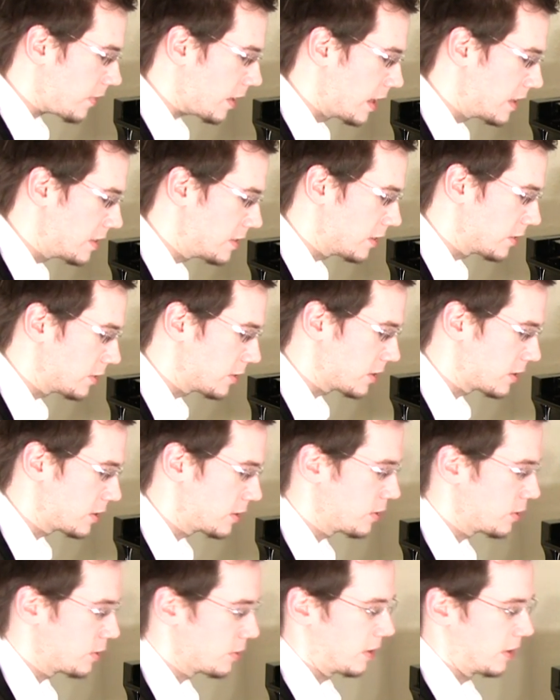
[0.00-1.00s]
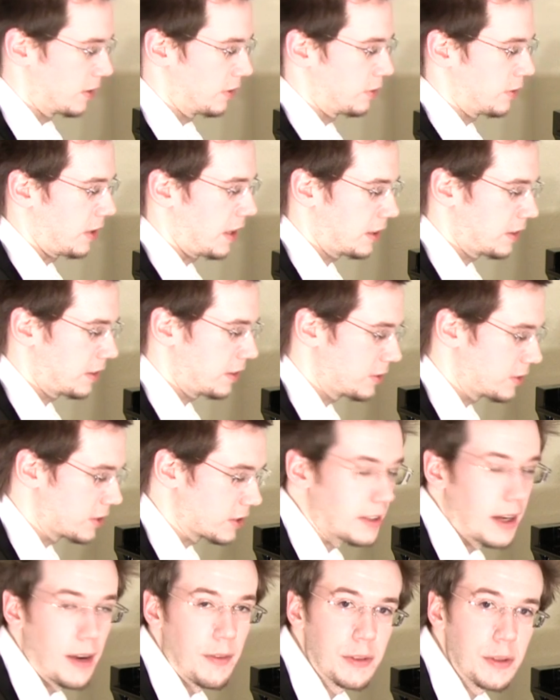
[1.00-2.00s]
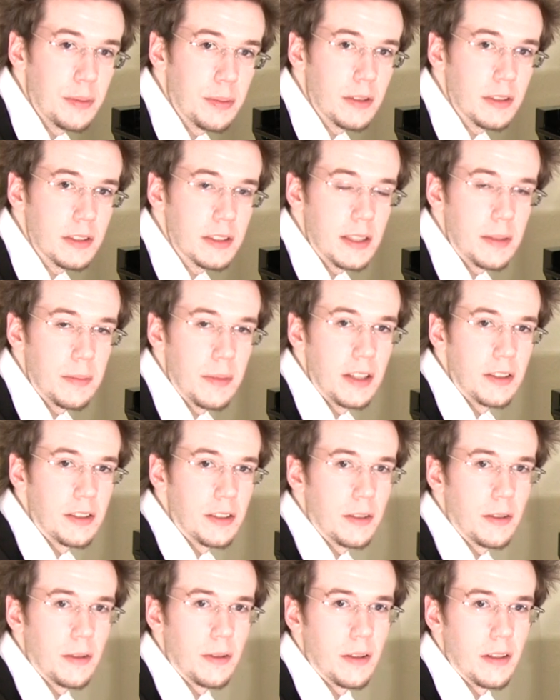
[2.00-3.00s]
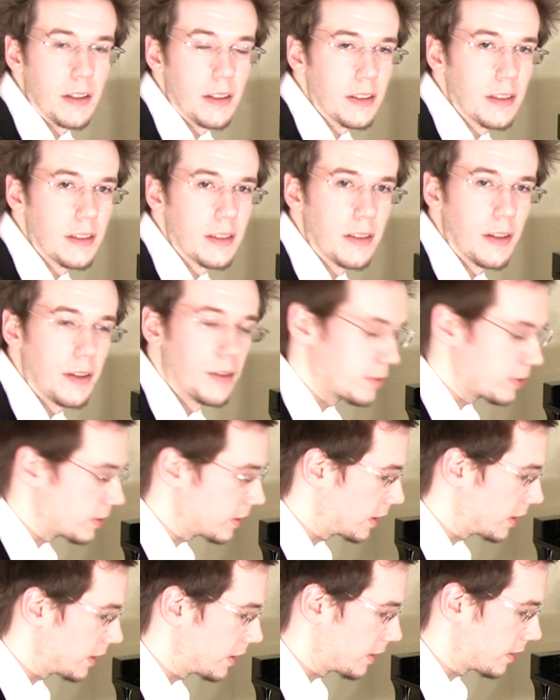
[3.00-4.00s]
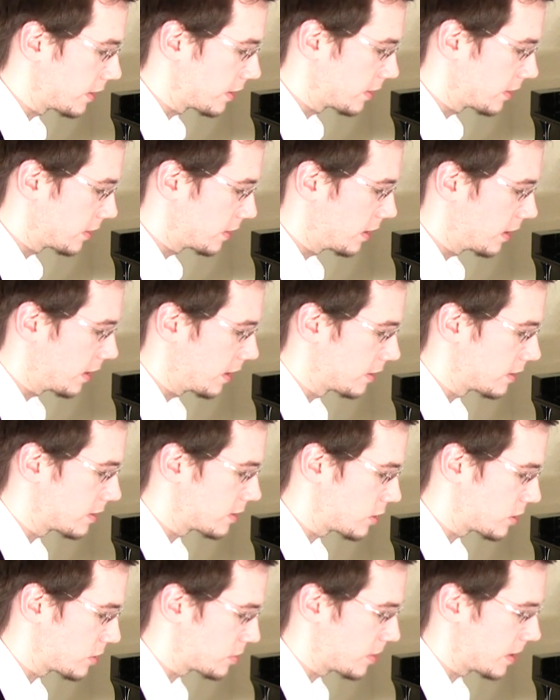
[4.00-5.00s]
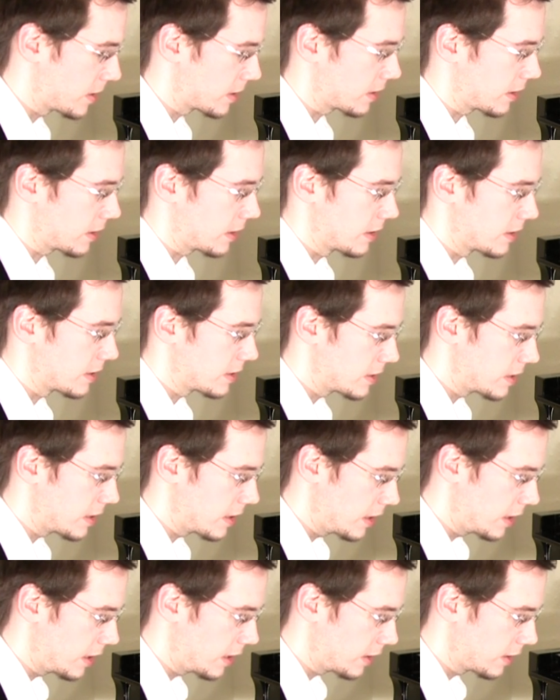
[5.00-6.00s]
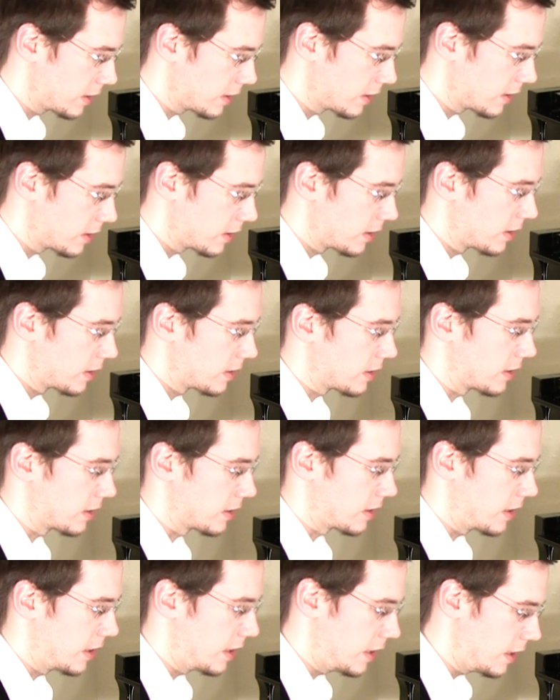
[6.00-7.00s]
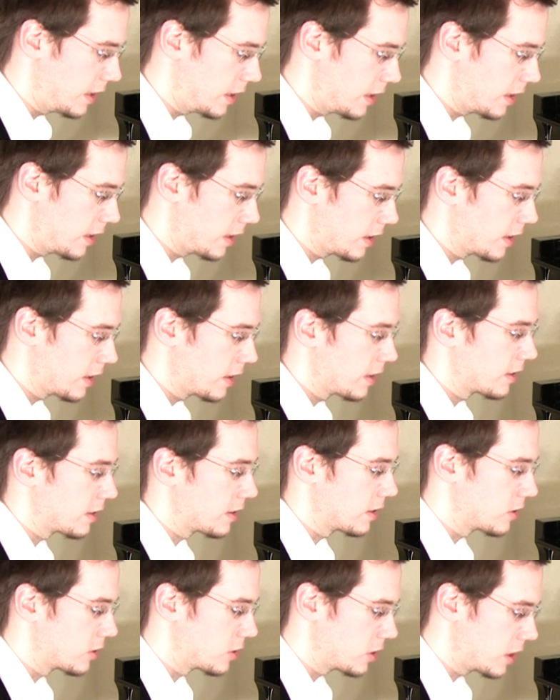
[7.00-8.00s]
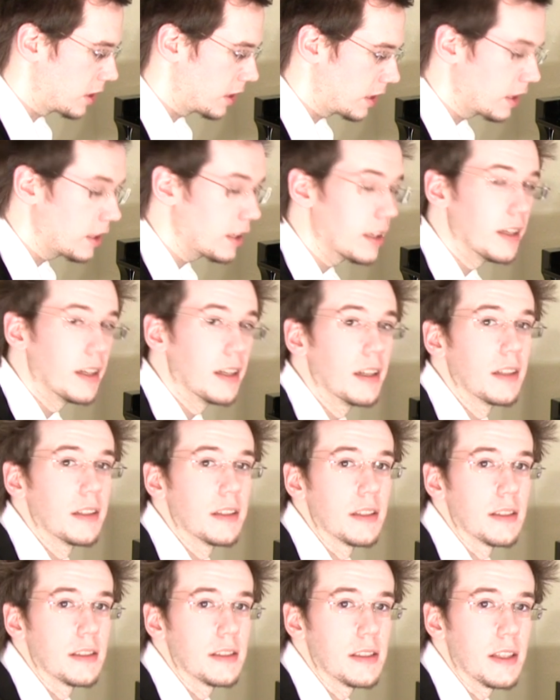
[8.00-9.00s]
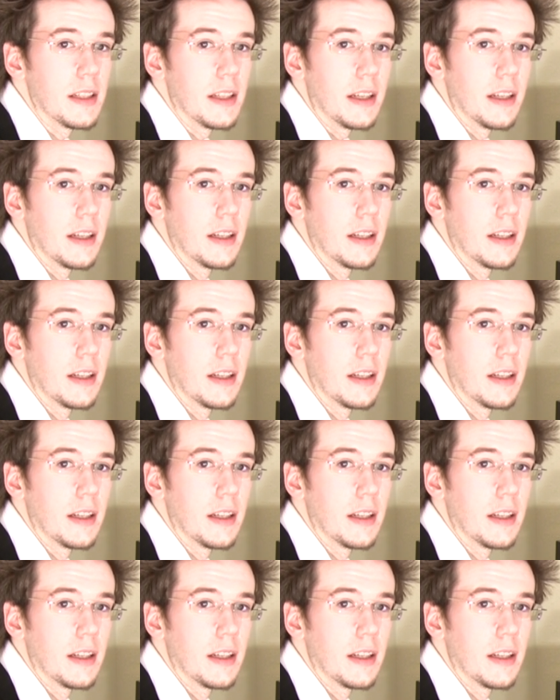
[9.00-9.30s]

is you'll just do a regular, just comfortable C major chord. Hopefully it's just basically C to E to G to C.